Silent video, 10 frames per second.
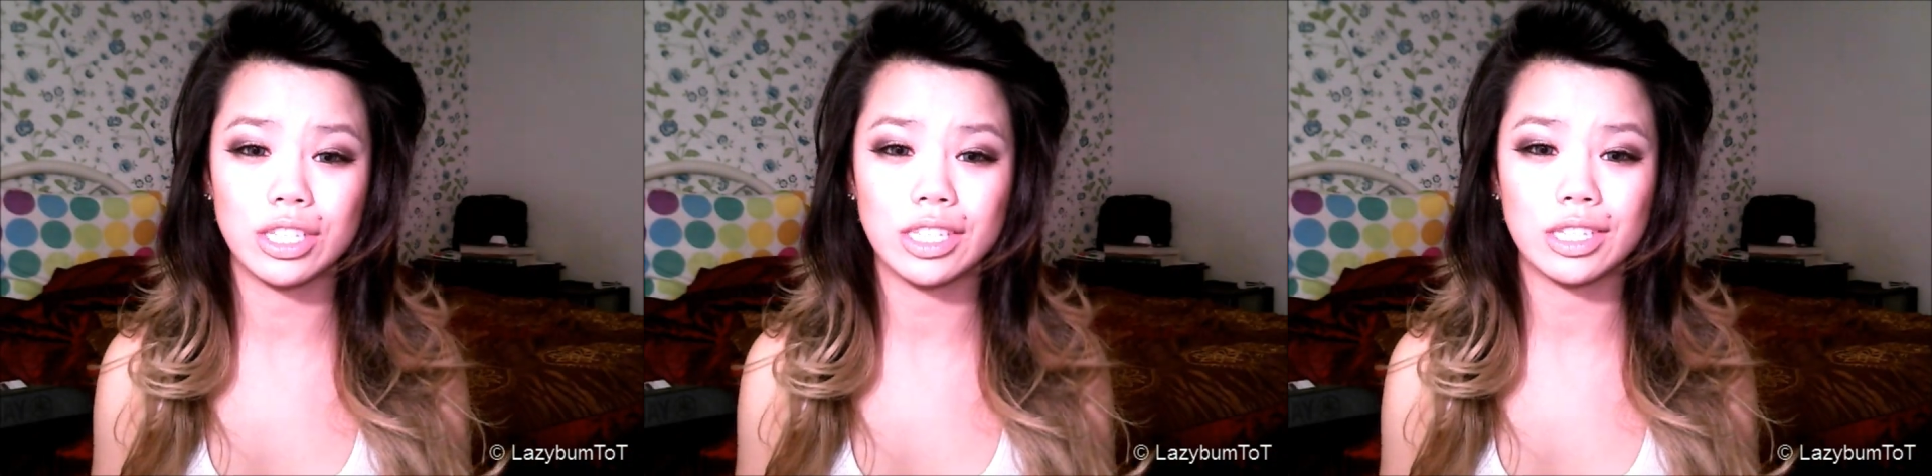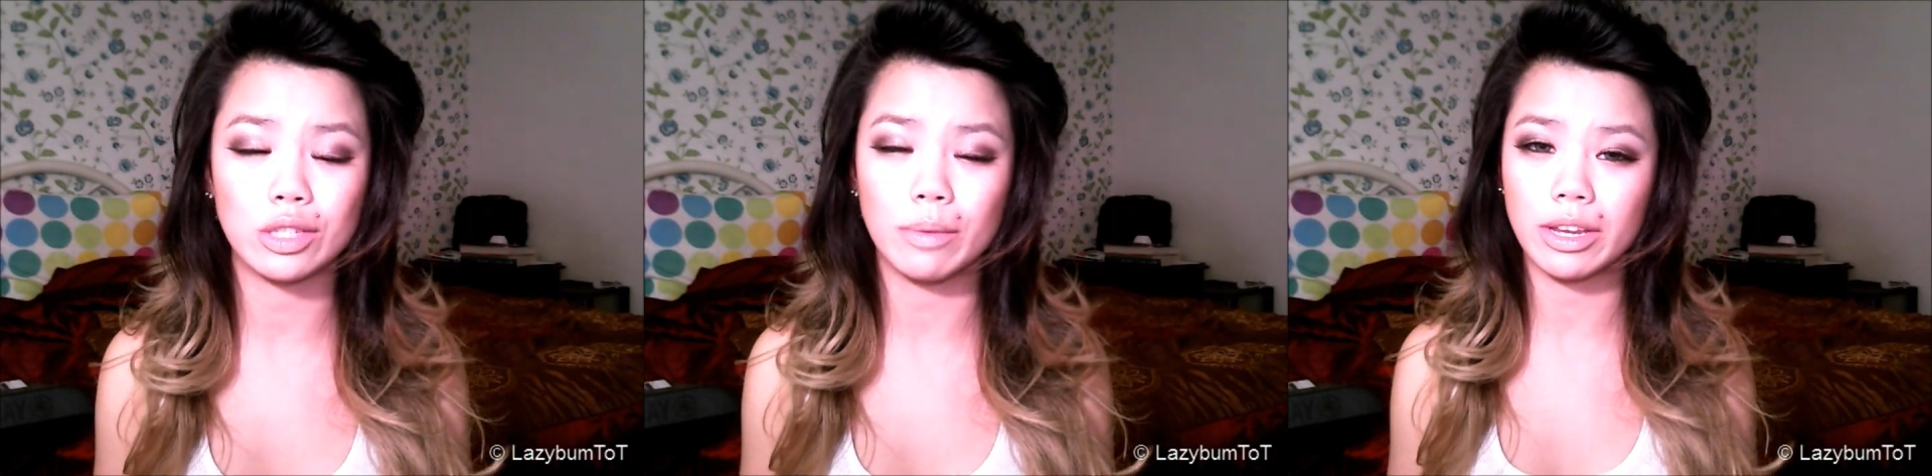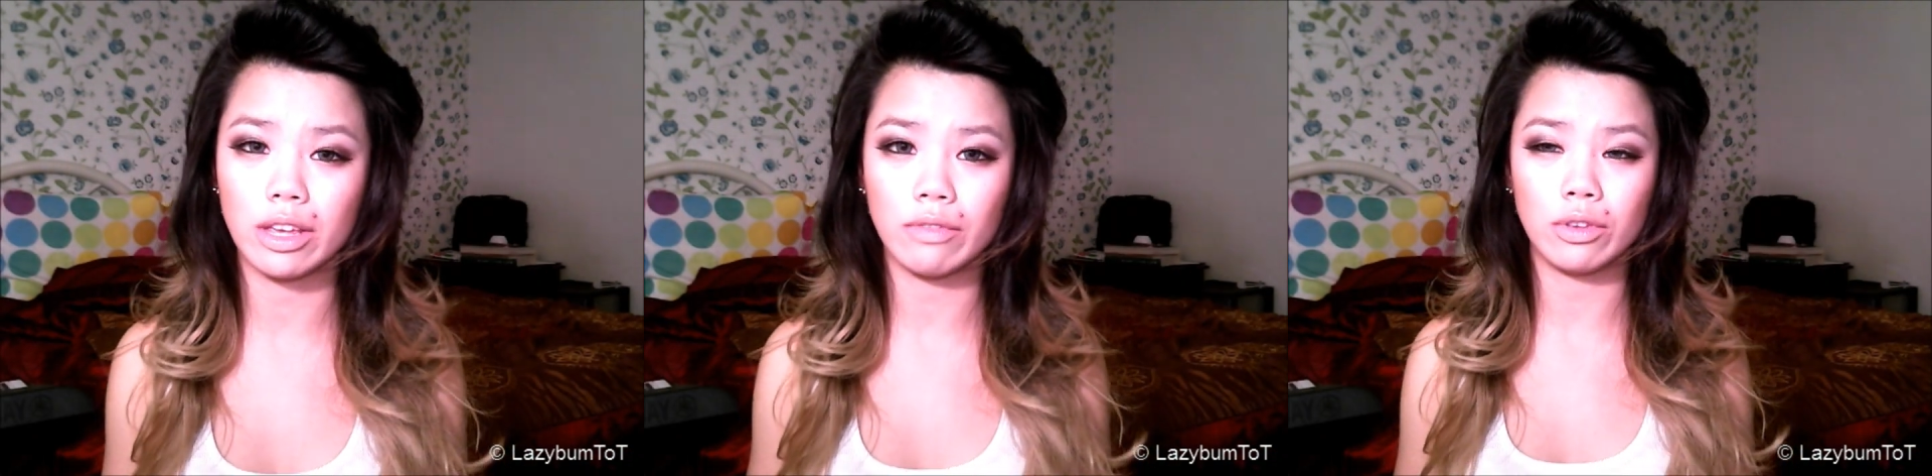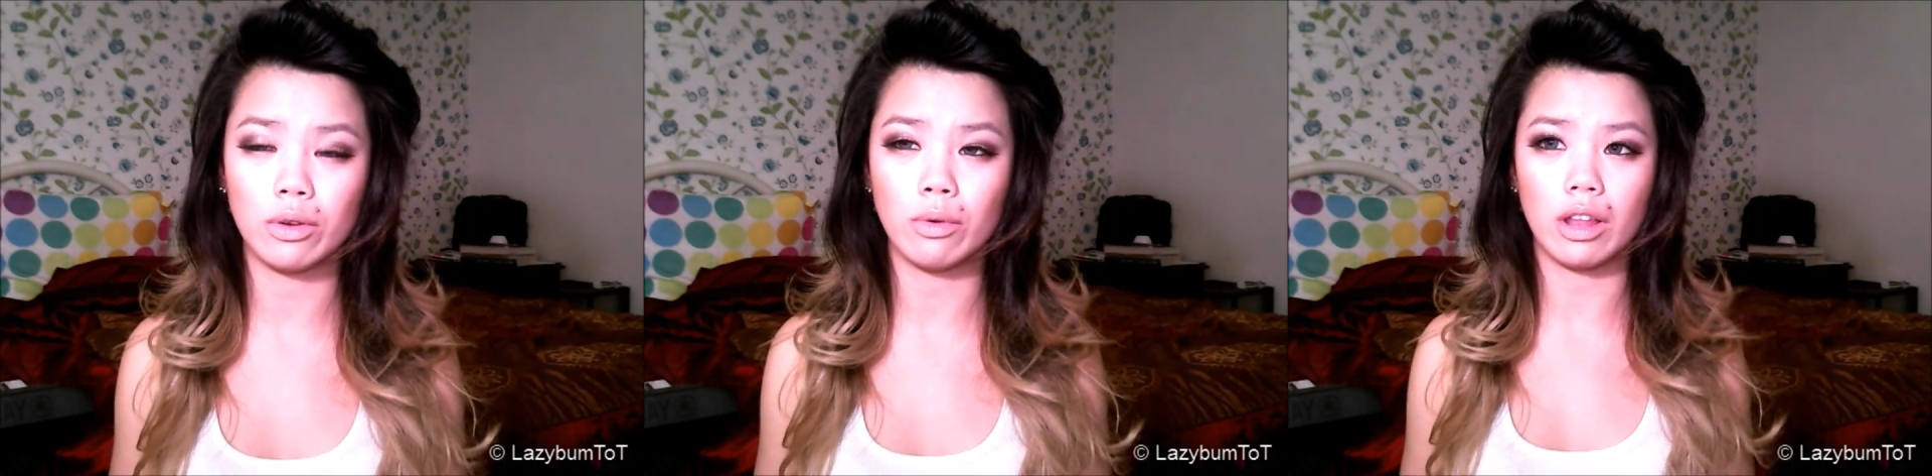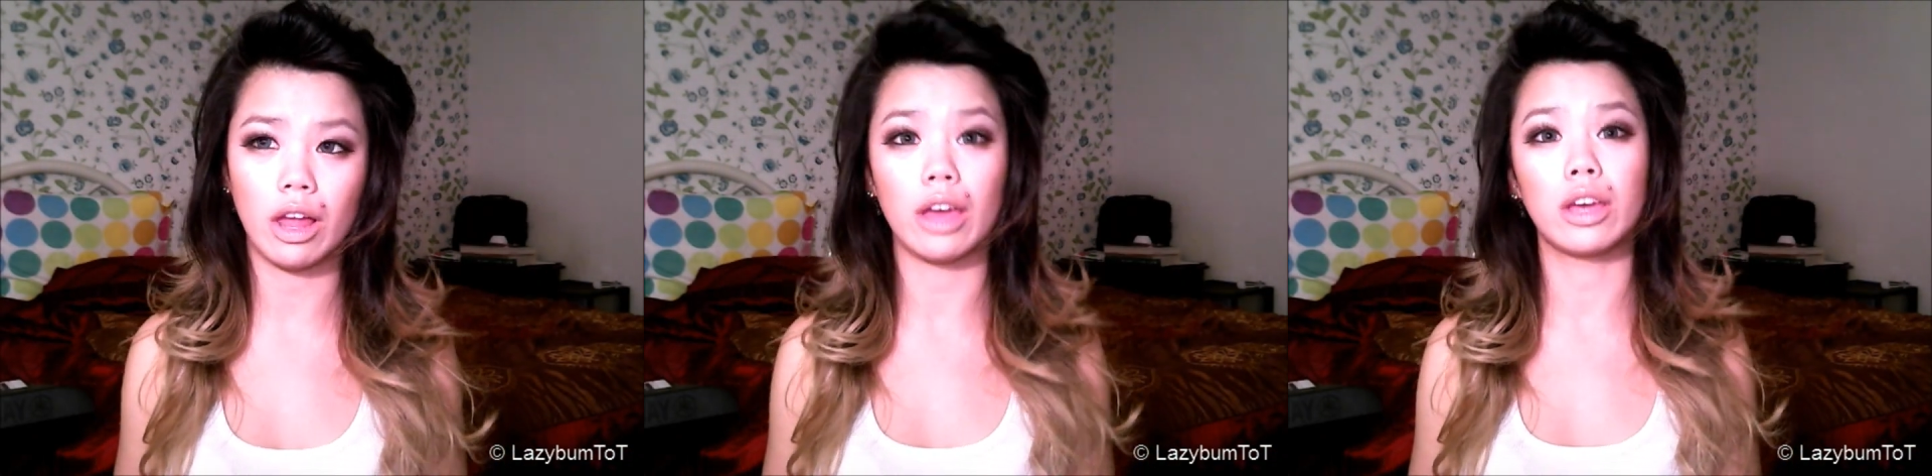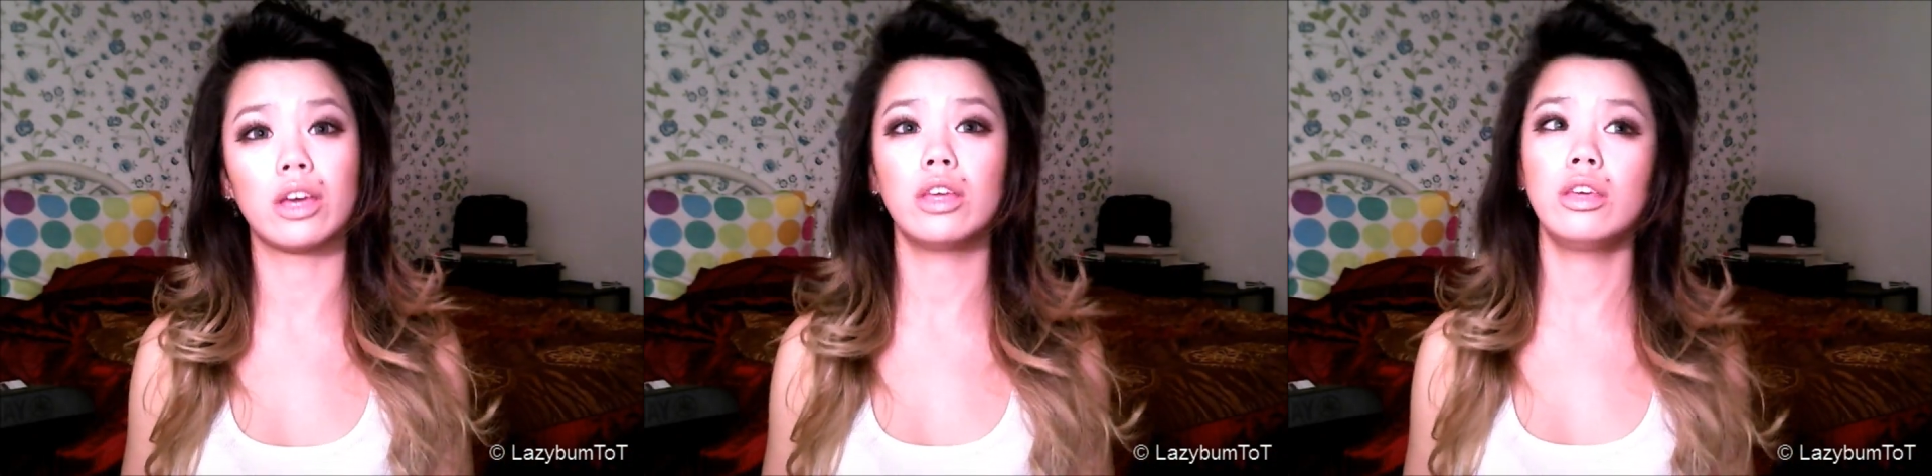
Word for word: just because so many of you were like,